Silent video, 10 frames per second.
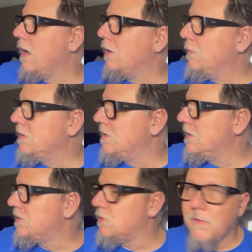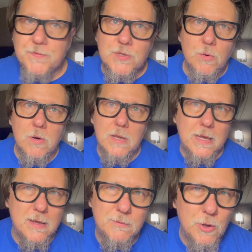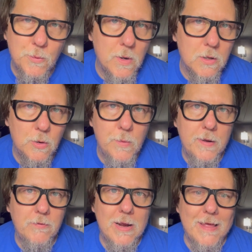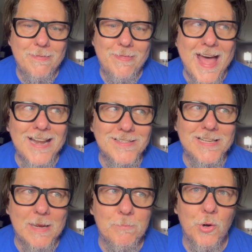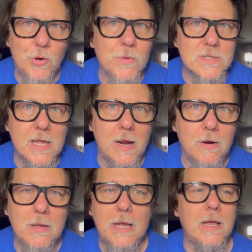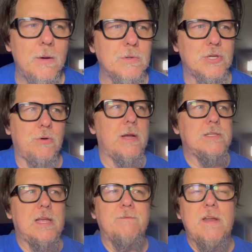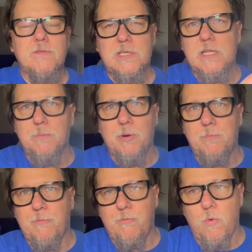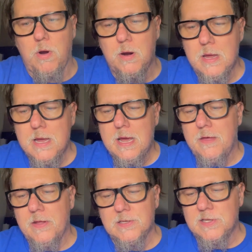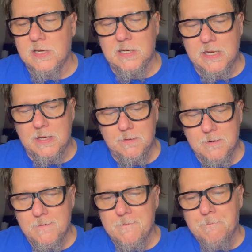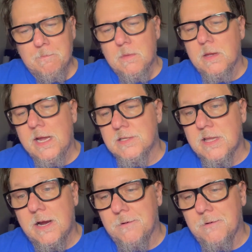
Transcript: on, I went to this thrift store, like a Goodwill or whatever, and that same book was there. Like, it was crazy. I've never seen the book before, and then suddenly, it's there.